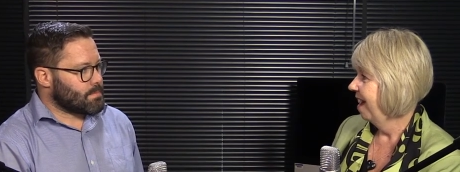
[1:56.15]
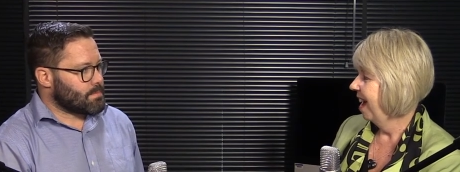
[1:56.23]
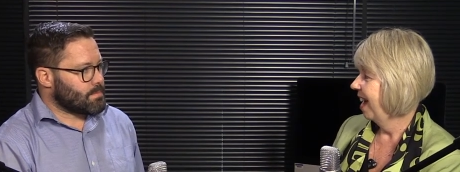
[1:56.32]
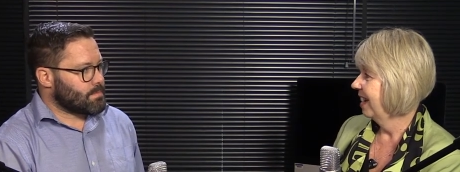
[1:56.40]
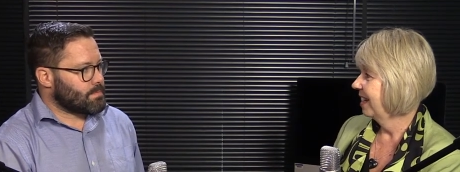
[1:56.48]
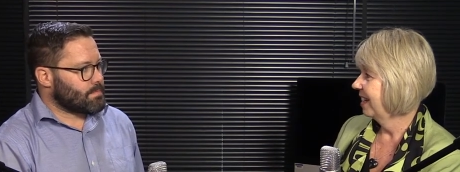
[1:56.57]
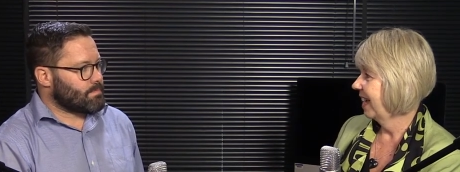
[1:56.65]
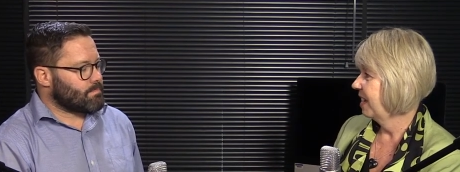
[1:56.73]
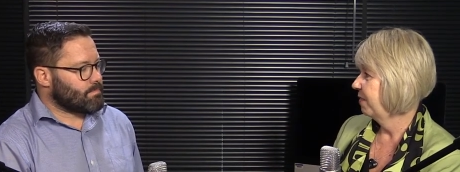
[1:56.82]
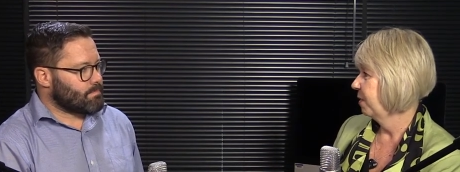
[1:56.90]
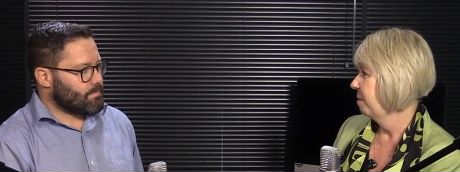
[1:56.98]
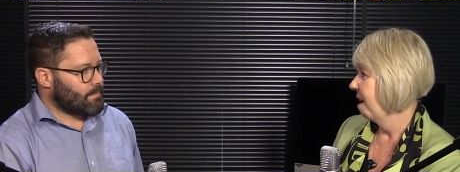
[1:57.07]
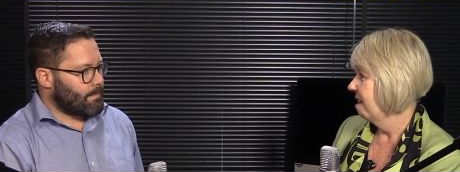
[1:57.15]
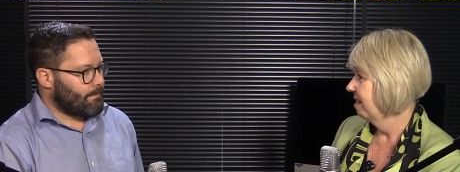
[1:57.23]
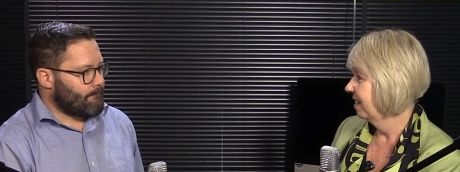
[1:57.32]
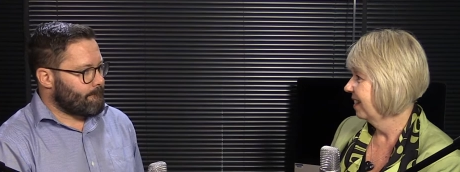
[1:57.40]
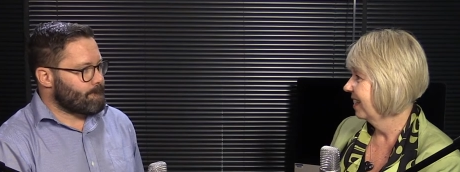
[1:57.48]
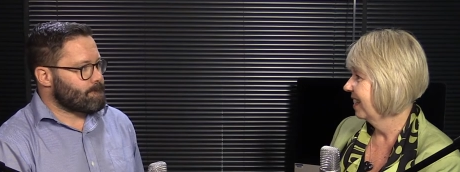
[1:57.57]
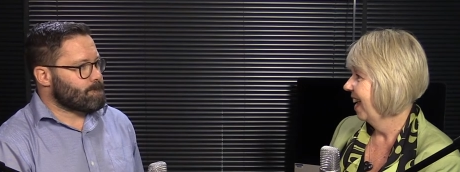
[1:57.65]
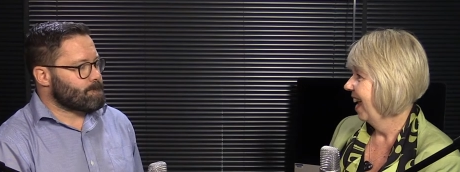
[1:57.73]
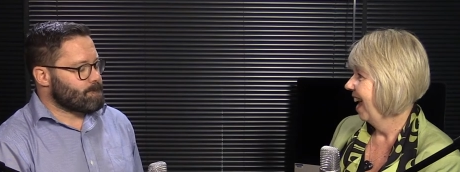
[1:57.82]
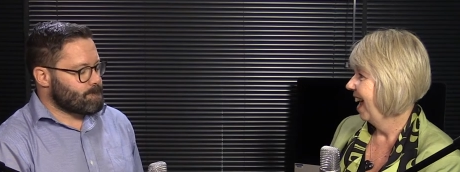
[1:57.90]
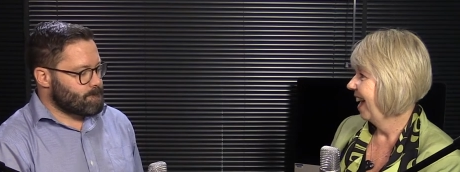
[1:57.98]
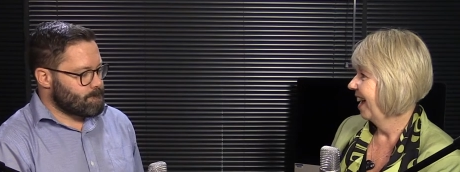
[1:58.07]
Speaker 1: Uh, Dave Demers
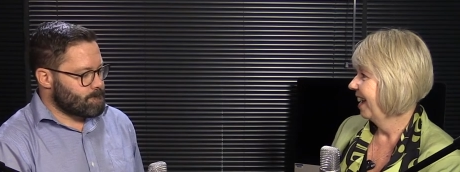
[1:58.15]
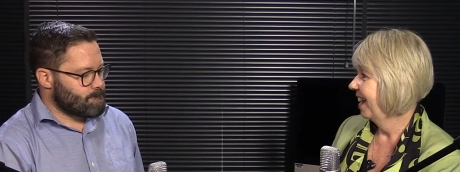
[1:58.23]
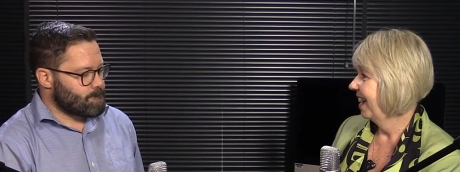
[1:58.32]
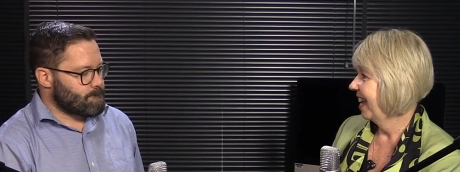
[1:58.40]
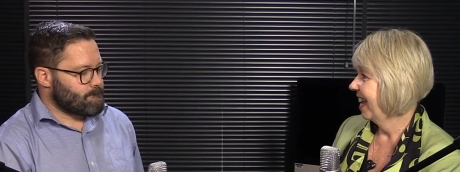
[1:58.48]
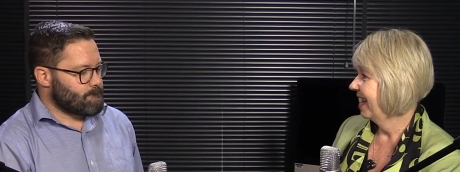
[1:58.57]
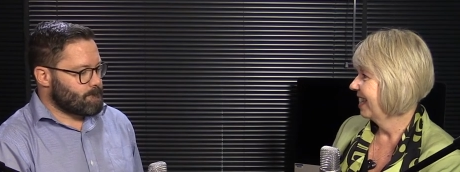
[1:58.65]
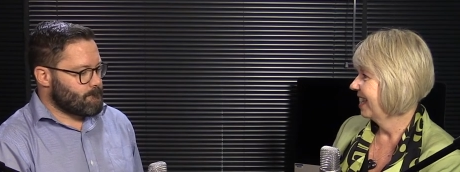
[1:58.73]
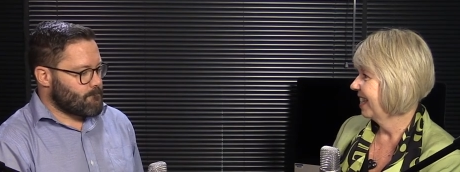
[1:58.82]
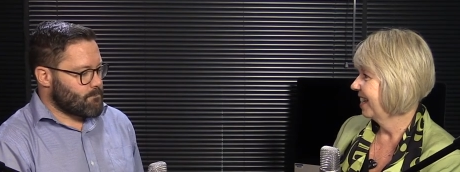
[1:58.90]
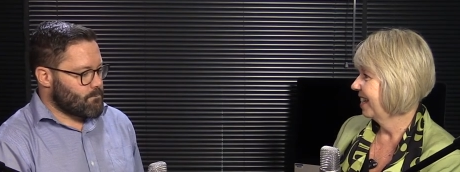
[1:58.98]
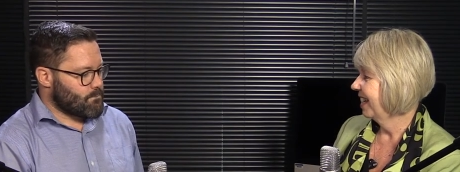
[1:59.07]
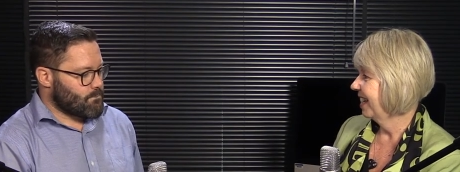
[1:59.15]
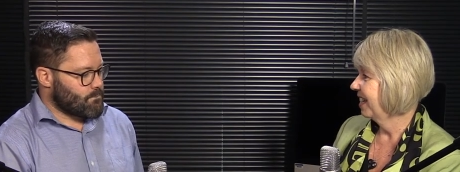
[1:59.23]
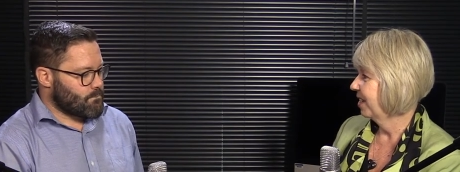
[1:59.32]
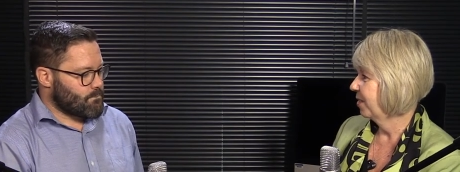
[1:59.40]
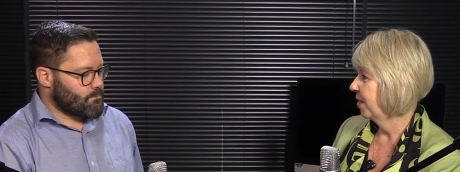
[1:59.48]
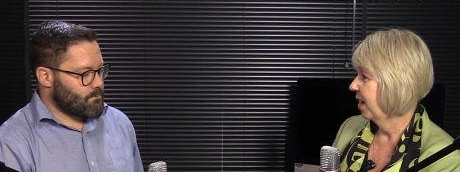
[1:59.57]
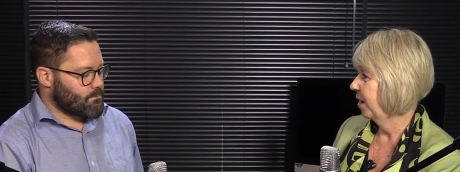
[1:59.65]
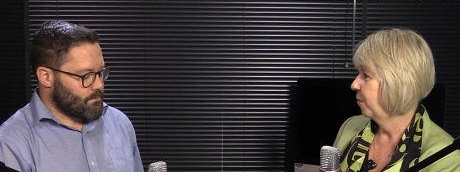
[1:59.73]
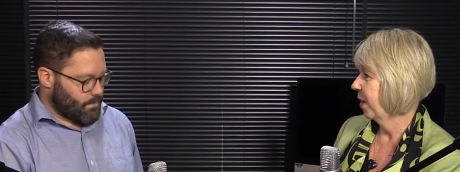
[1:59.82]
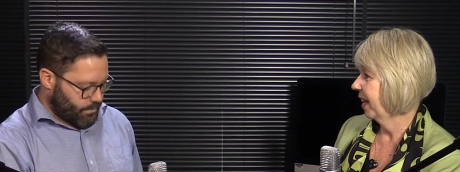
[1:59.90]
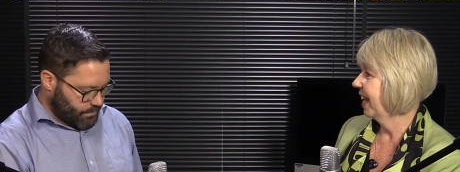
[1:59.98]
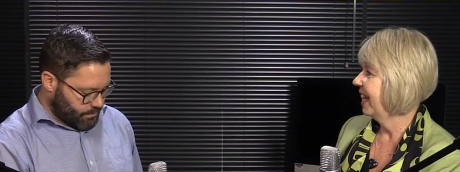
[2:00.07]
uh, is uh, is uh,
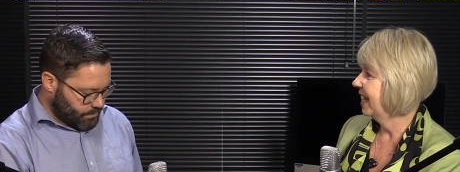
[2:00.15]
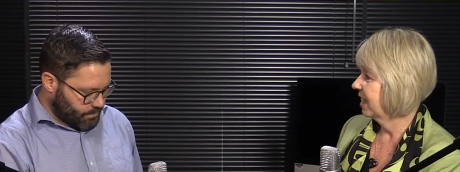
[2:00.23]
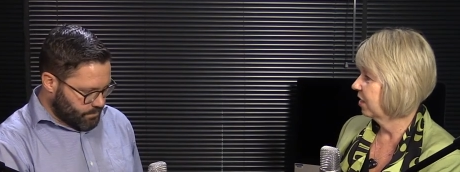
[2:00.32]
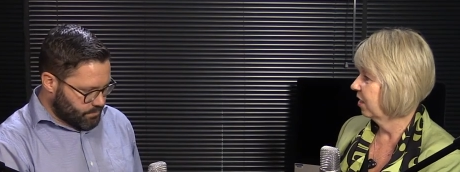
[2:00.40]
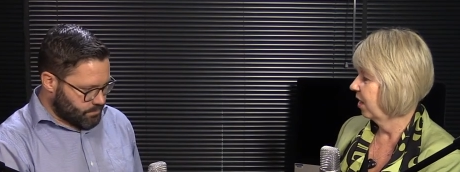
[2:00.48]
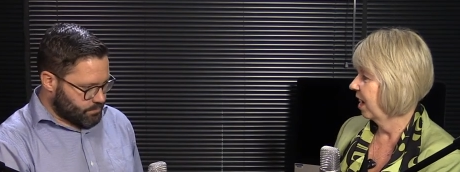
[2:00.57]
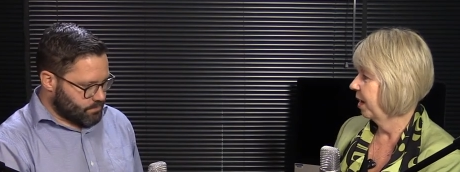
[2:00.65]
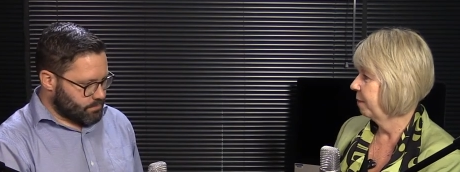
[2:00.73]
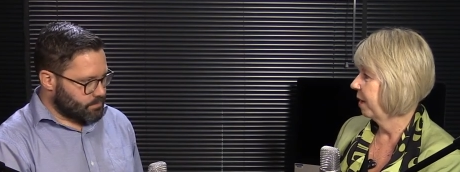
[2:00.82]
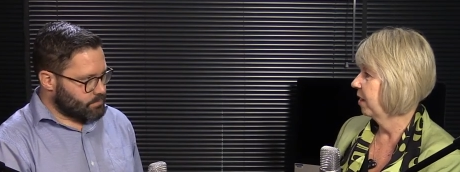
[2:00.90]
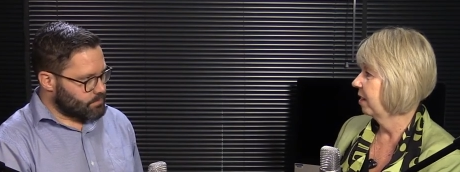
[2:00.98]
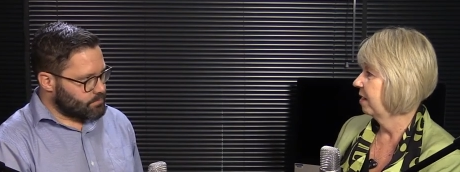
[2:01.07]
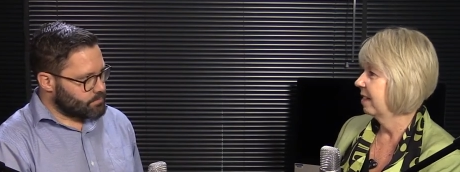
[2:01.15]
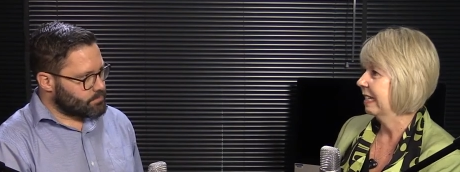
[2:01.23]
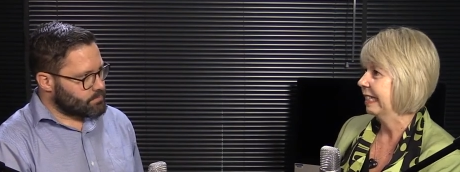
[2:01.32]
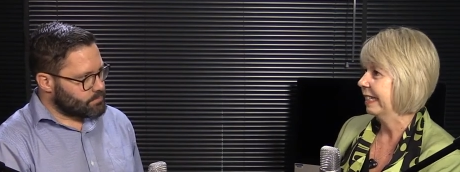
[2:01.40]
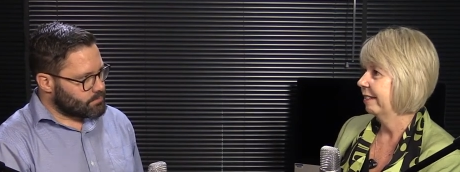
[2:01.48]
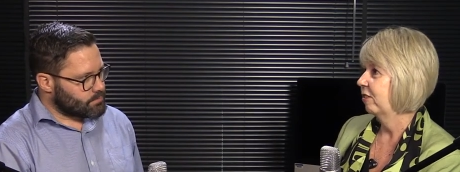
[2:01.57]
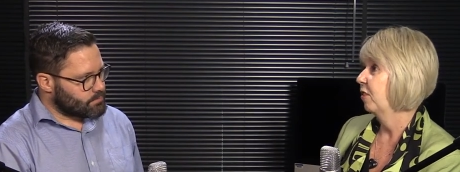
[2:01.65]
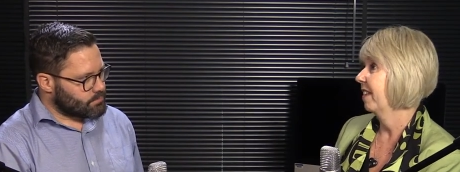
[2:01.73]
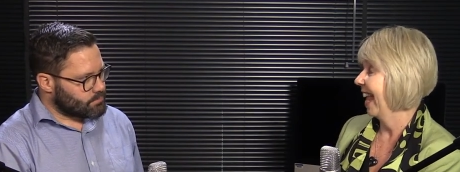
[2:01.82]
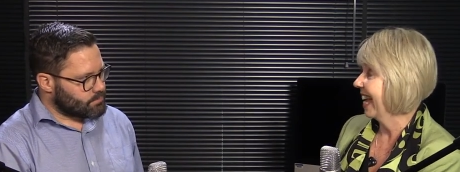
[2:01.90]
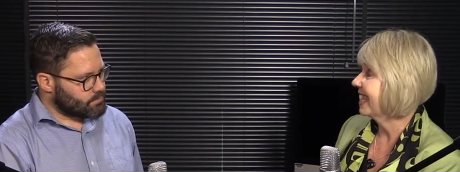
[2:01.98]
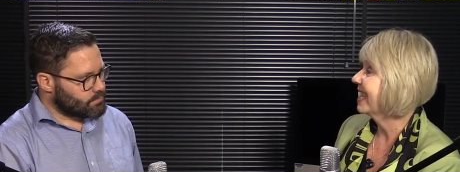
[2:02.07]
running. He's um, a, a,
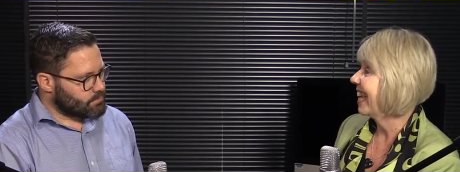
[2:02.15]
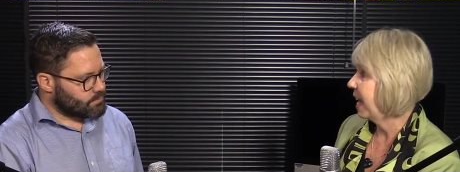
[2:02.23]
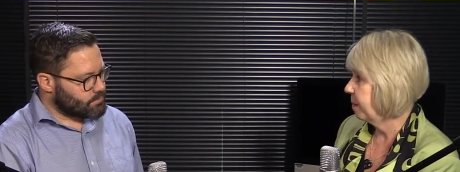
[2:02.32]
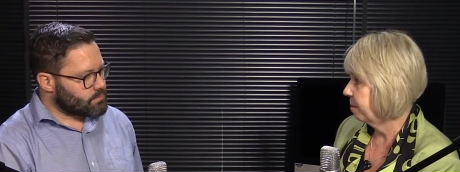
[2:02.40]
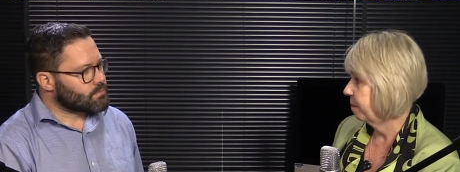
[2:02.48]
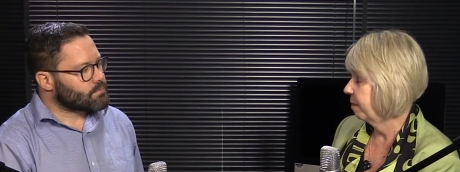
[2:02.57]
landscape.